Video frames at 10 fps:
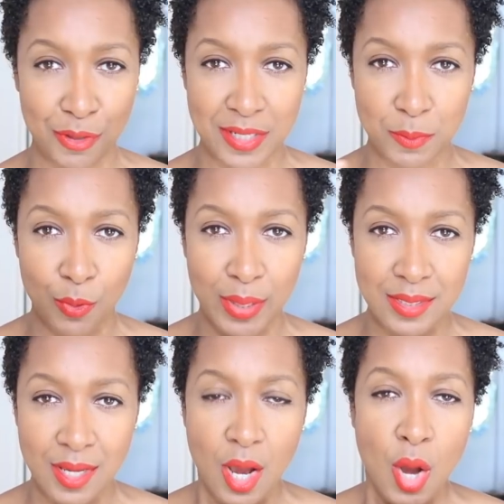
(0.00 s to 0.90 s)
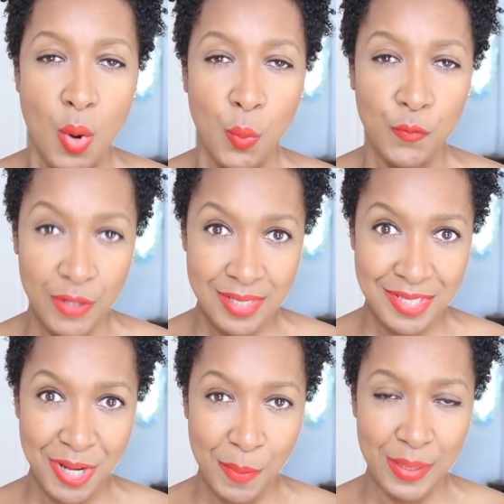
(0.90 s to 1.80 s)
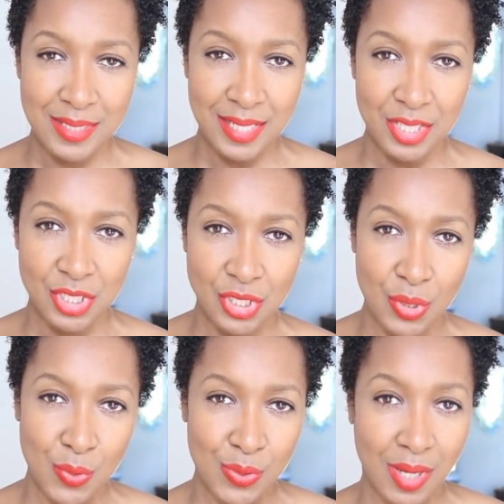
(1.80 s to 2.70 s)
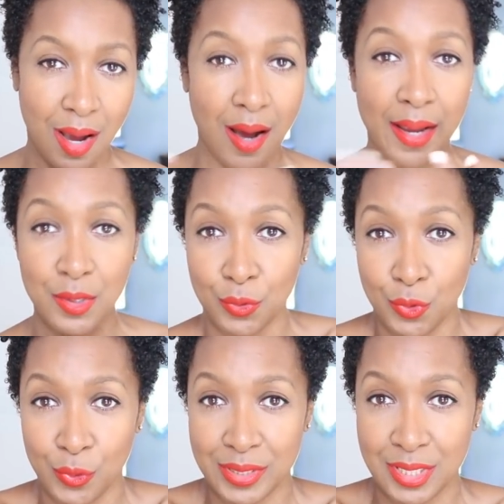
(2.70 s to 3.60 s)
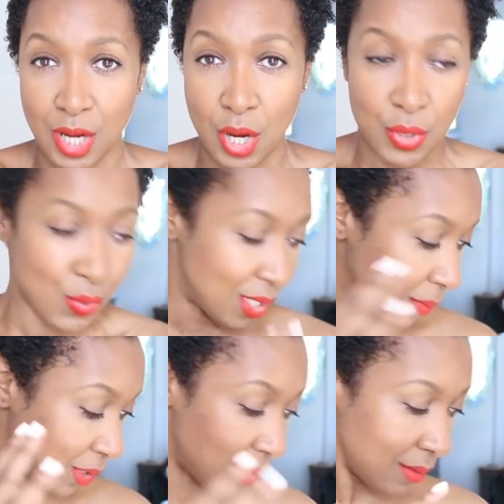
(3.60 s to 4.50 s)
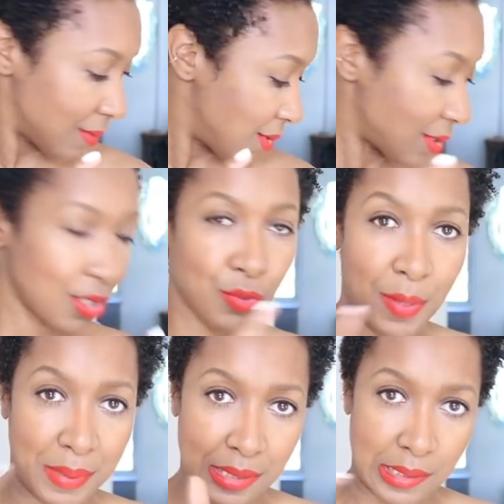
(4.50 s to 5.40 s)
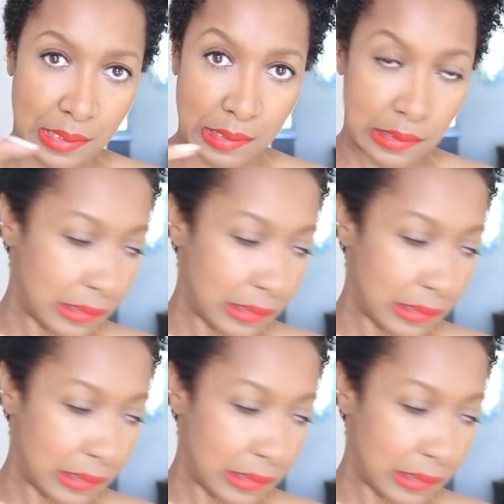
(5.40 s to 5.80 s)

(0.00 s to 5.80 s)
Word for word: price points. First up is a shoe that I already own and I'm gonna just grab it here.